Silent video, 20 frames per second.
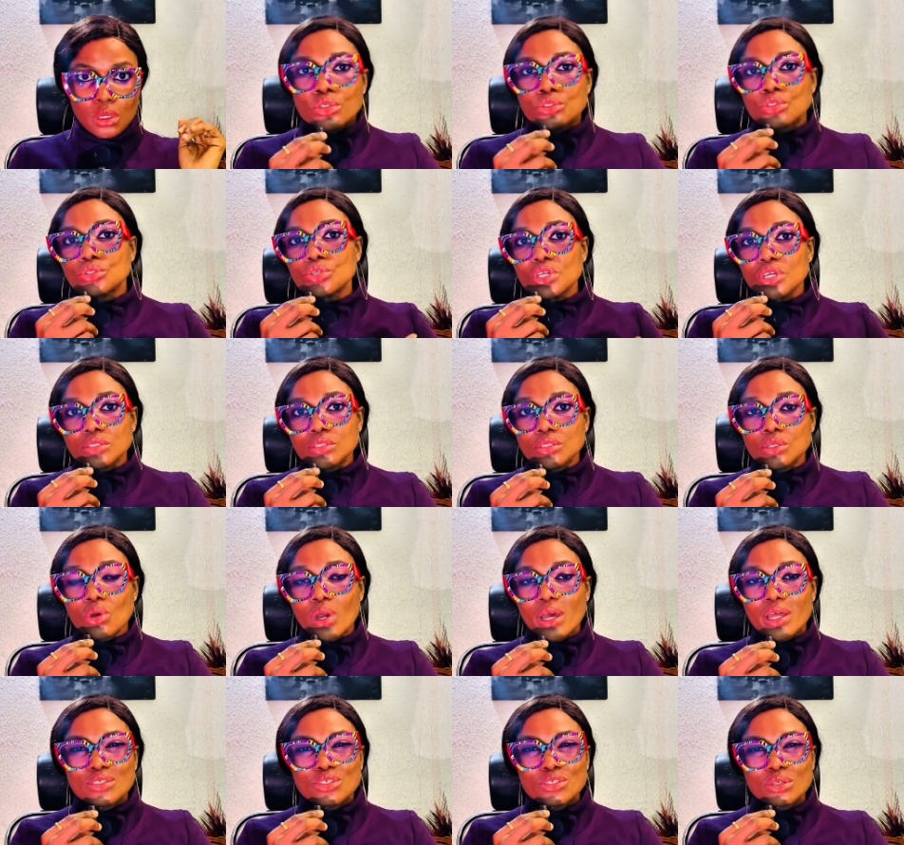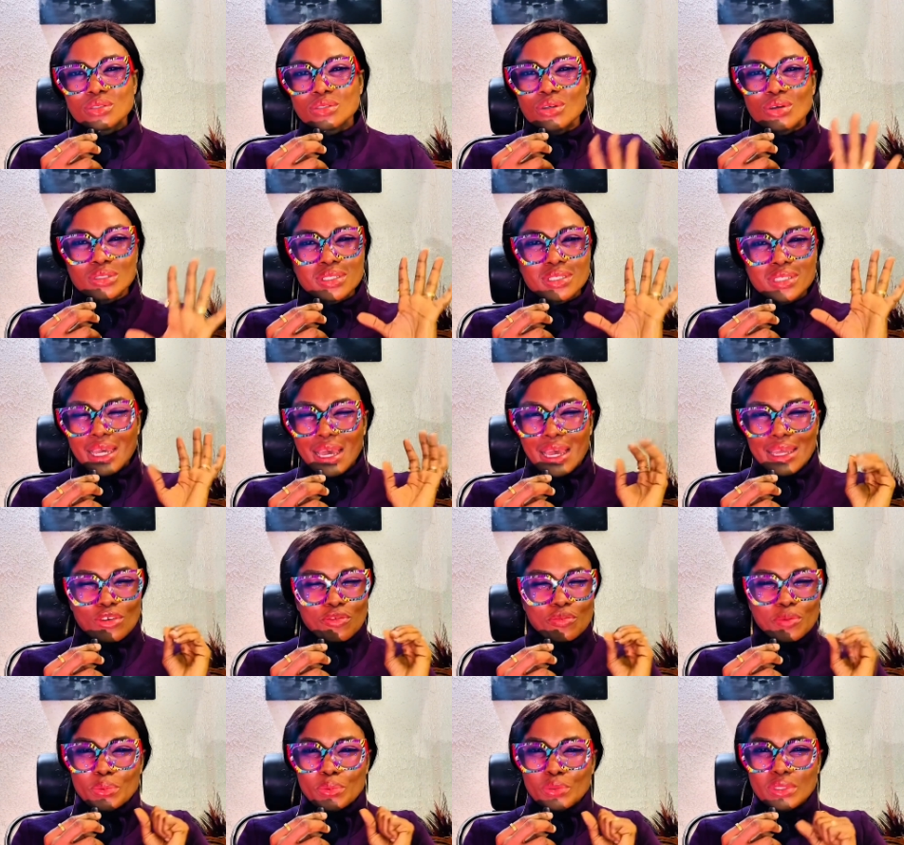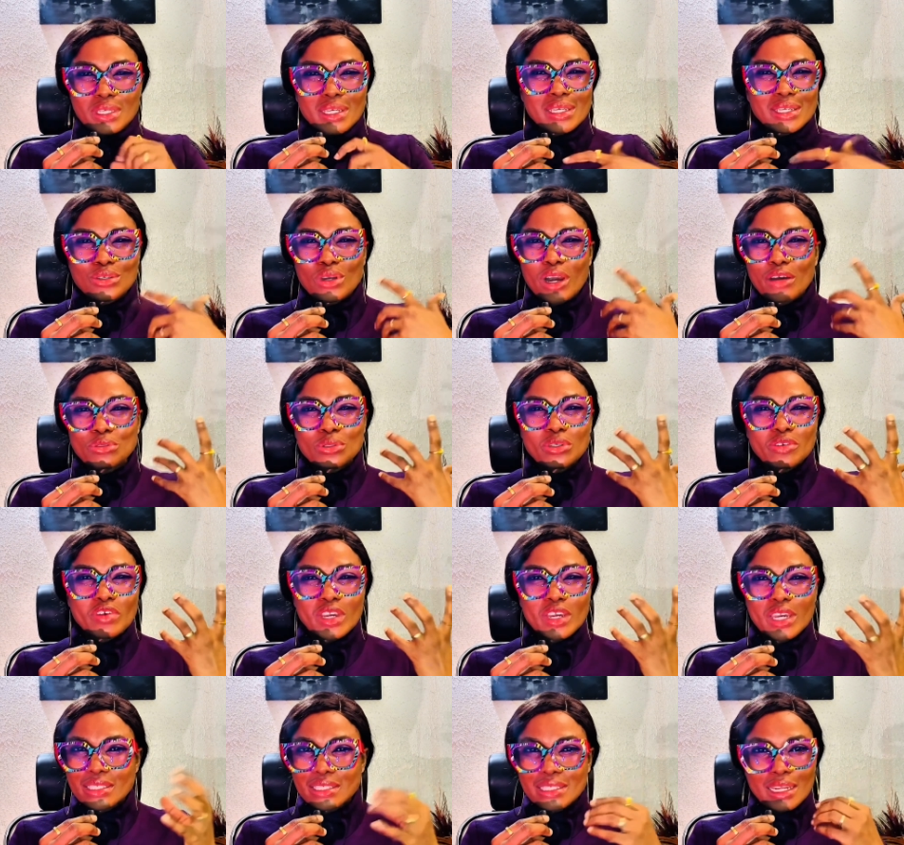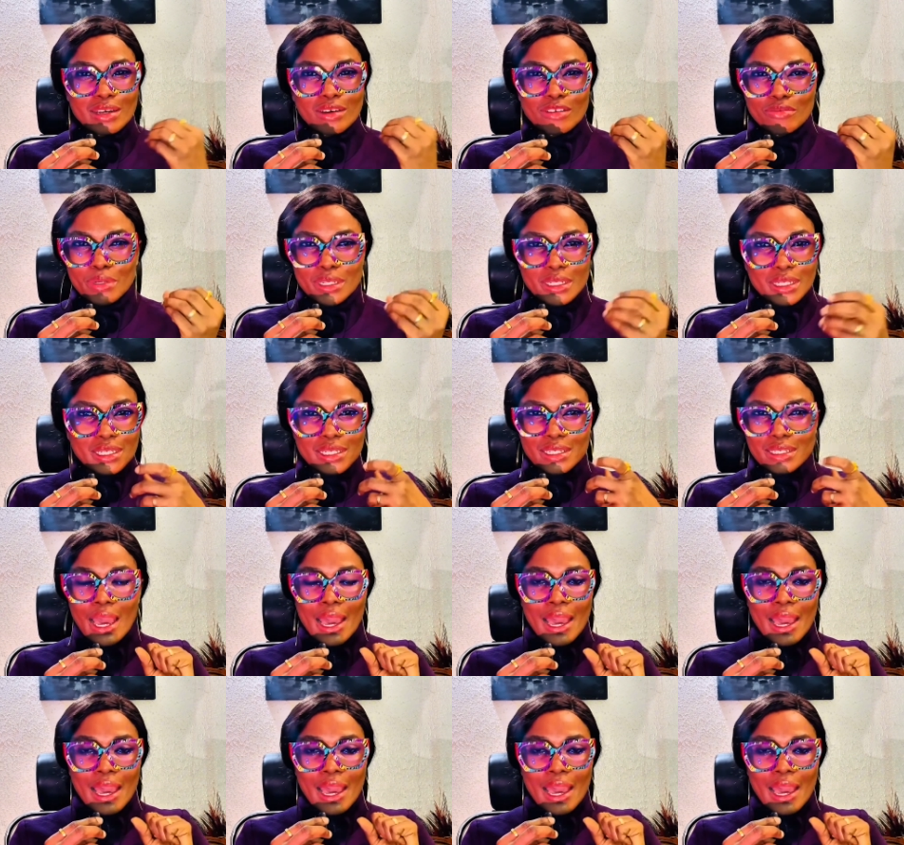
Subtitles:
So 2 years ago, I'd just gotten tired of people saying you have to invest a lot of money.